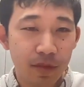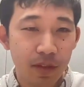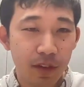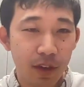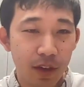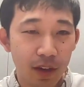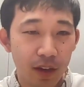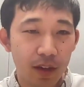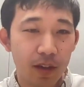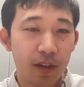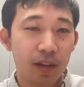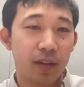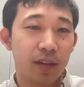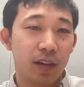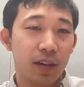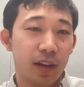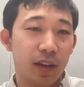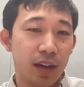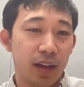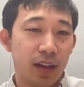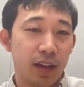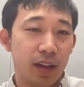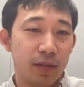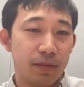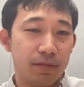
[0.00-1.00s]

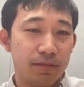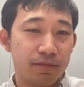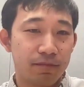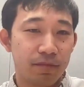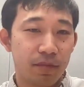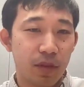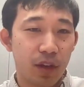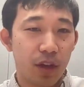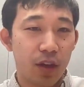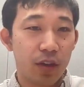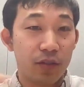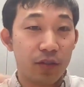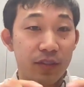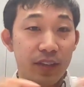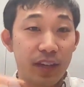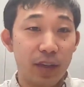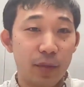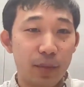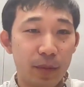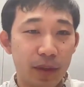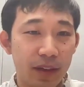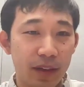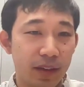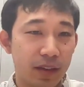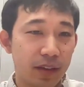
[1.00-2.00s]
our
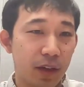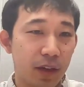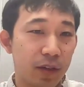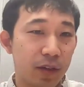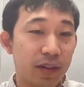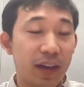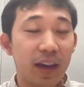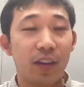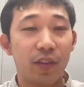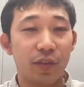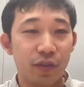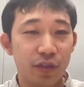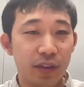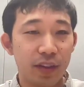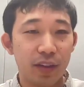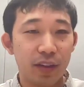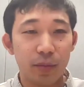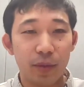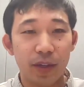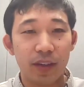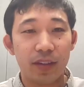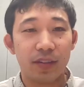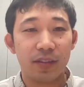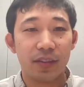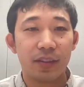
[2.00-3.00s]
database, our knowledge
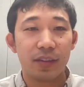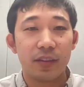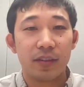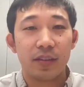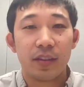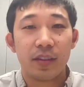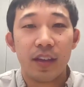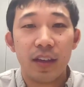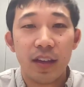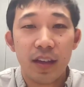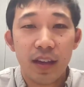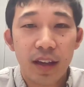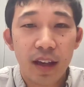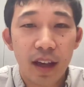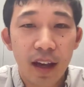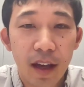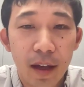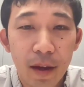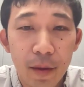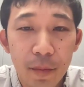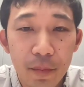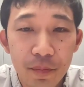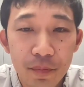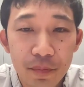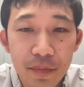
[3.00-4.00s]
databases.
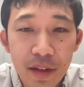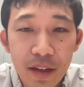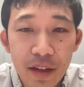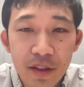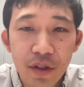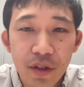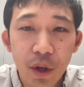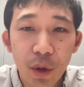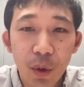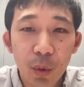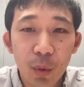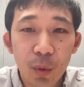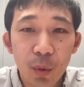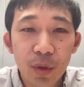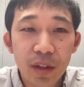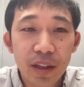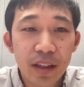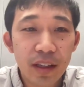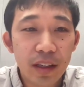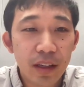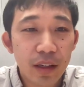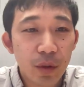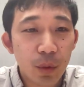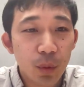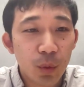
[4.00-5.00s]
So
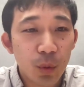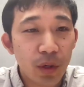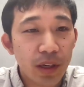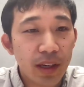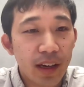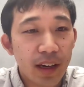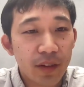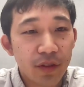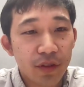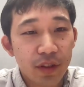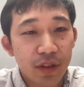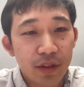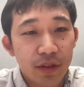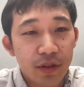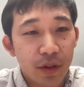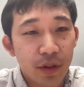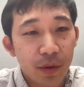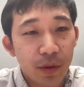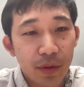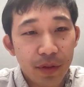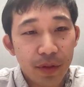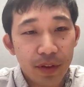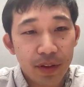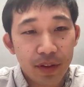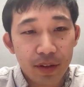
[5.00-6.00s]
we actually
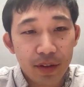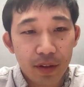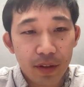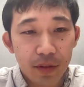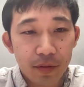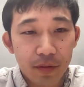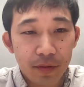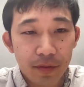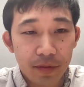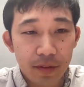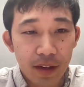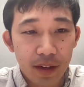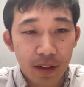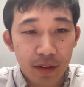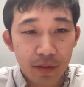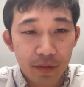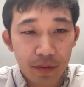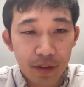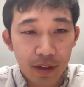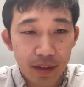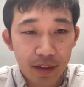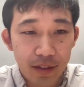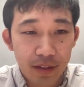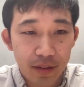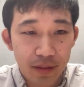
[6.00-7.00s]
don't think of kind of
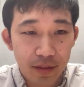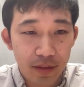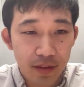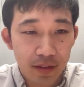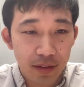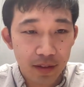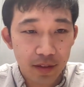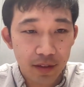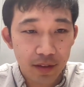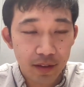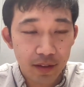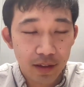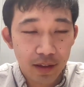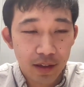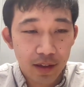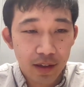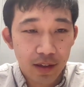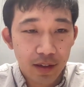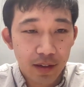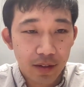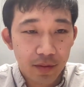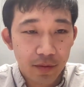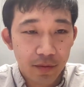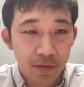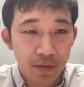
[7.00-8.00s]
like the
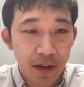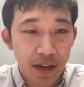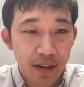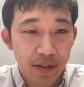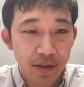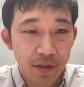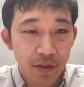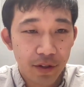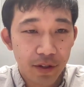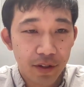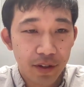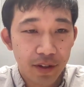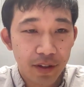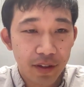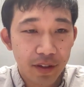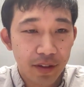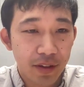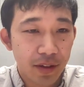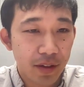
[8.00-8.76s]
vector